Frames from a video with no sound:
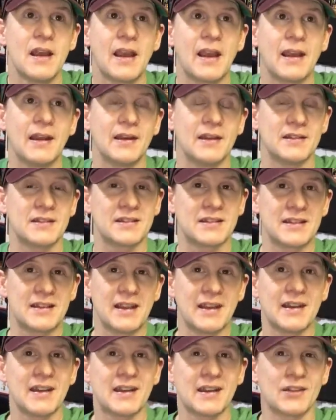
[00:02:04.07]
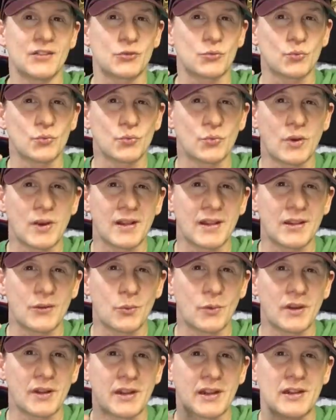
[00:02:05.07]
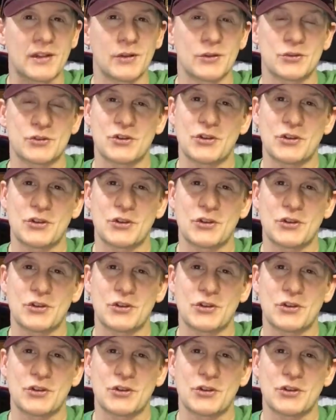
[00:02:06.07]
and it's getting us really really close